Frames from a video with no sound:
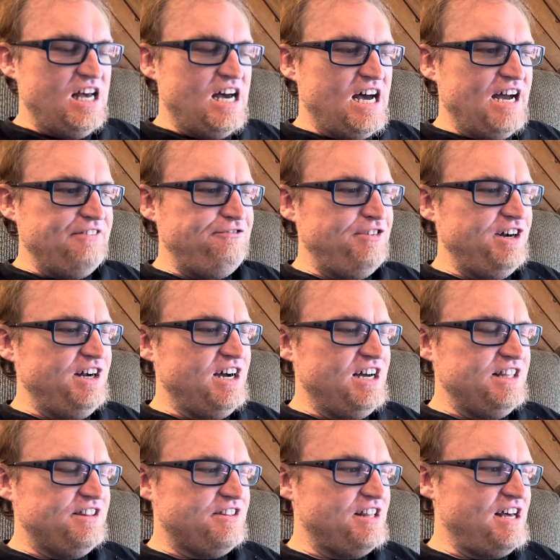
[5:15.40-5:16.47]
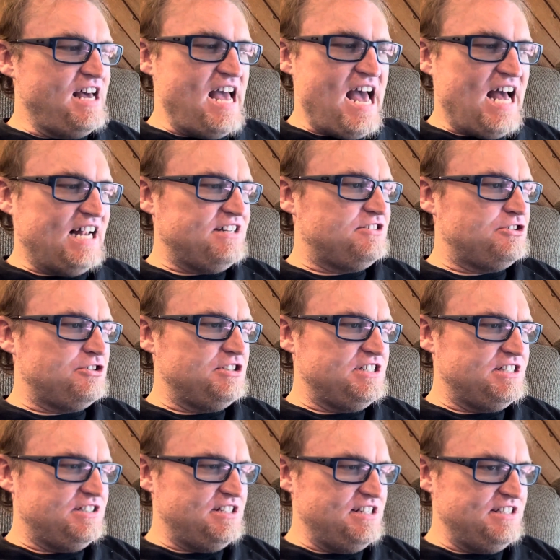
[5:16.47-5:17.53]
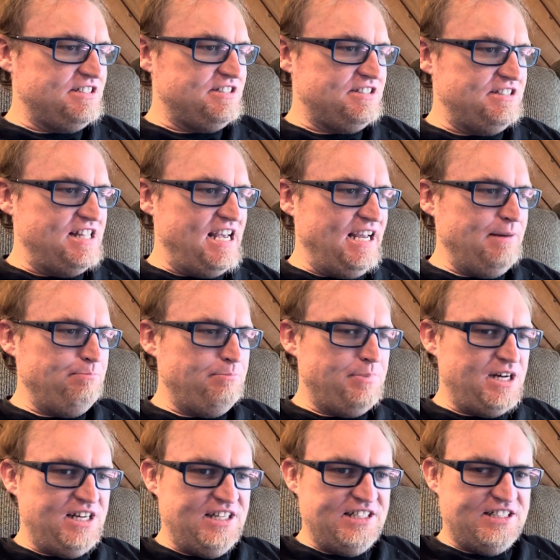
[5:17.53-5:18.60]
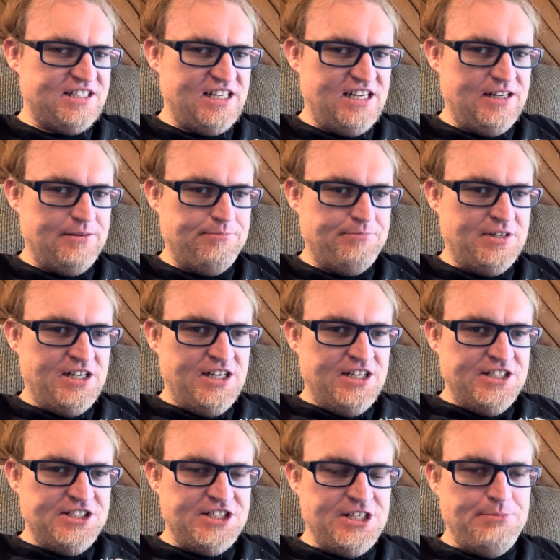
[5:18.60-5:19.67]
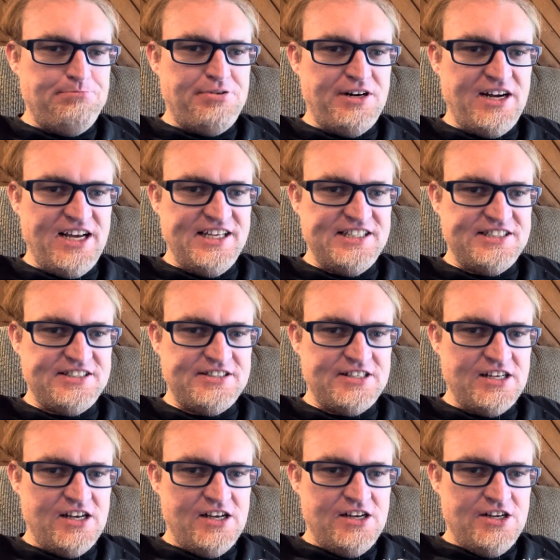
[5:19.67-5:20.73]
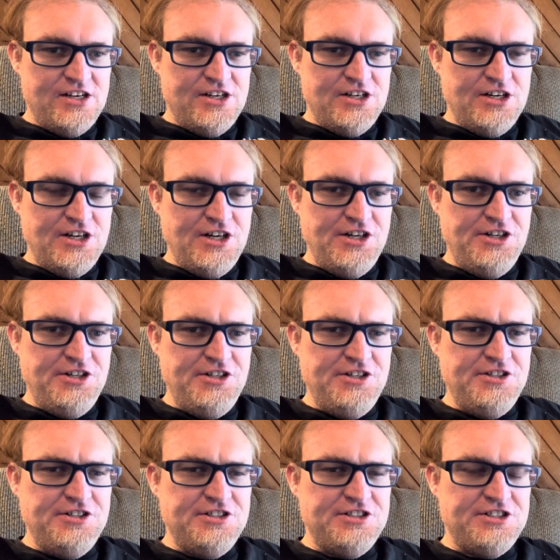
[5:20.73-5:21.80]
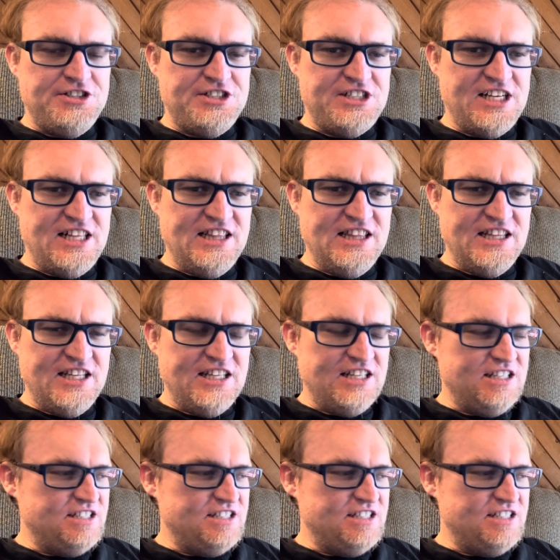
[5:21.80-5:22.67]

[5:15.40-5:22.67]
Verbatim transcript: I forgot the actress's name, but um, she plays who shall